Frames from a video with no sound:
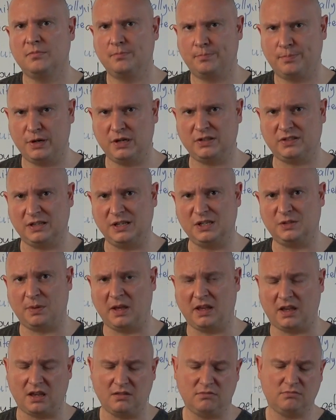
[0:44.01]
Personally
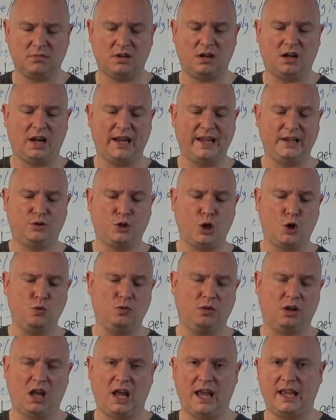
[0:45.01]
speaking, I
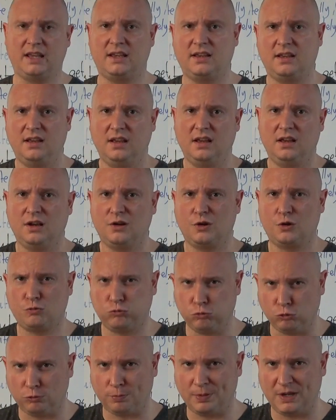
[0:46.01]
don't like
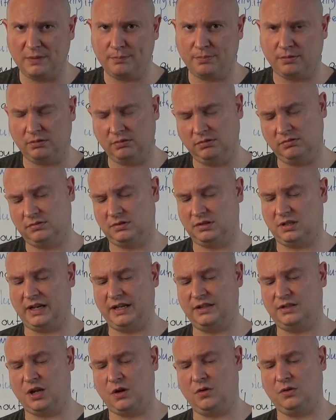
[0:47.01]
cruel people, I
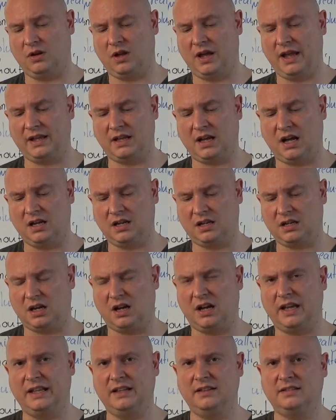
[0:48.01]
don't like
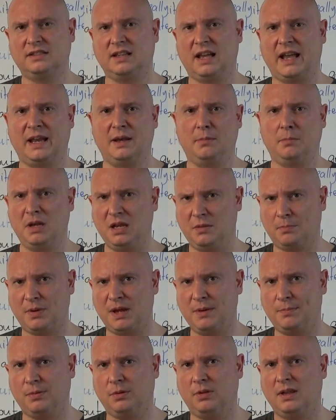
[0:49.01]
unkind and mean
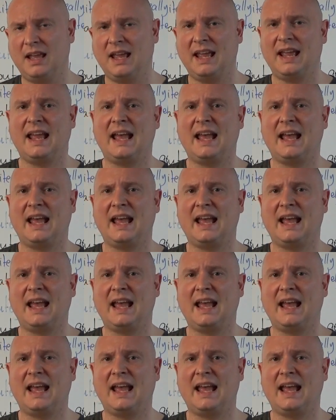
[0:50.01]
people,